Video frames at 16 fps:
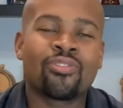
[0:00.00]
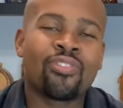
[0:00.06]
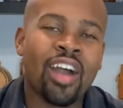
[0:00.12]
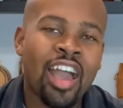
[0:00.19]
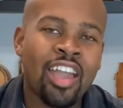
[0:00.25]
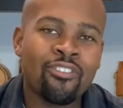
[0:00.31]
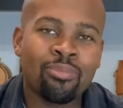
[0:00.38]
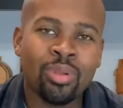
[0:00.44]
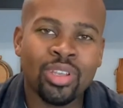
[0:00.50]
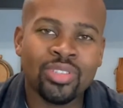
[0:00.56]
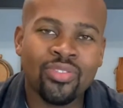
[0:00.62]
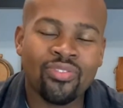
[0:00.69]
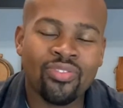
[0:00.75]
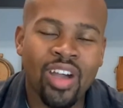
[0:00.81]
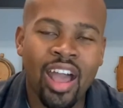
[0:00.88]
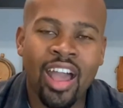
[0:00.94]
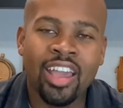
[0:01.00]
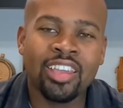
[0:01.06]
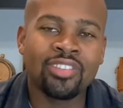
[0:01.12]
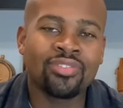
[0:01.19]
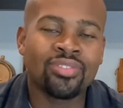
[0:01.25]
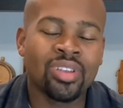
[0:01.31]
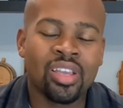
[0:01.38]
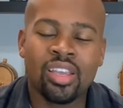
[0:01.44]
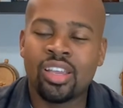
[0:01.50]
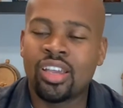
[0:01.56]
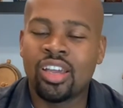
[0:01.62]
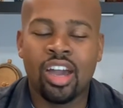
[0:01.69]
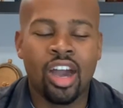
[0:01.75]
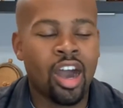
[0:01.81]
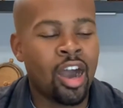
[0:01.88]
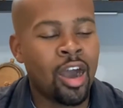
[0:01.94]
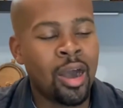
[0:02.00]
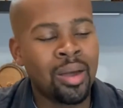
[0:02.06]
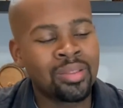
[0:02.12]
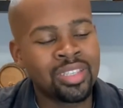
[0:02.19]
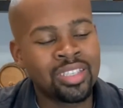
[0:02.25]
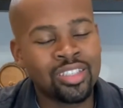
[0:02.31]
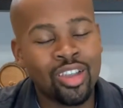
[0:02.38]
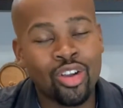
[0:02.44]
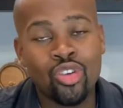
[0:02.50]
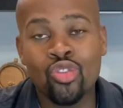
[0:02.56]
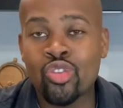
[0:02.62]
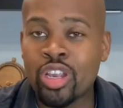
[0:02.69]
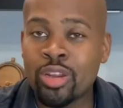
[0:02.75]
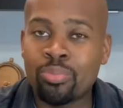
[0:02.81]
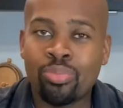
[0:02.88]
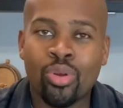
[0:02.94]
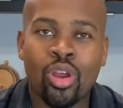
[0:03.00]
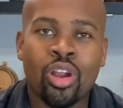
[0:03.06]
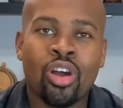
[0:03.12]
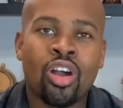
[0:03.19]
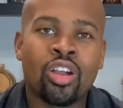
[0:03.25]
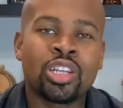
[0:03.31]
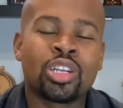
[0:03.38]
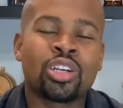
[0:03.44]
5+5. This is a great product.